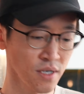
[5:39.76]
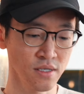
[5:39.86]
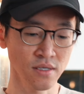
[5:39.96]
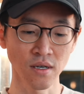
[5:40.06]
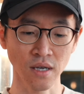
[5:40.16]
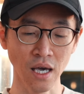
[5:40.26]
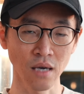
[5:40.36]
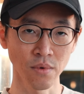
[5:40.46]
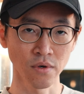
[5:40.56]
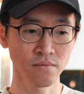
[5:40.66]
is the
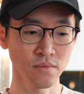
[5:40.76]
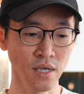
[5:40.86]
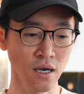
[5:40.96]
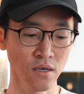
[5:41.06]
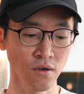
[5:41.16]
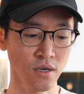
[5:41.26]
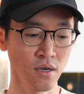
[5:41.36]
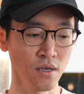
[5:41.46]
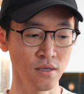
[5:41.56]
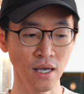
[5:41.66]
cable that you
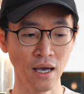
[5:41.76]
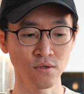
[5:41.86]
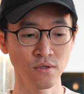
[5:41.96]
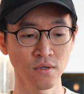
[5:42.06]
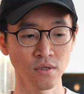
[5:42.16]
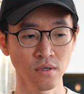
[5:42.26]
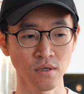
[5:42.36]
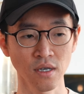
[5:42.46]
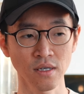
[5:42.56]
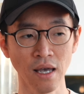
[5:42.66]
can attach
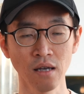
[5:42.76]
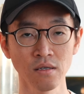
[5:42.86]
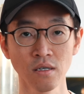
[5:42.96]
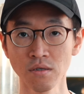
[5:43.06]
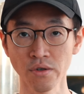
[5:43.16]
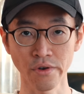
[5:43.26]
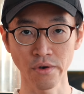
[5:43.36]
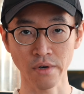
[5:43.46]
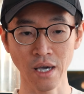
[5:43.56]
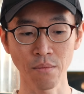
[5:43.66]
this end to
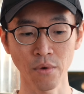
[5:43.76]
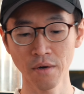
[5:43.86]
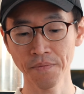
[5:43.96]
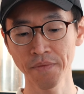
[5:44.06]
your camera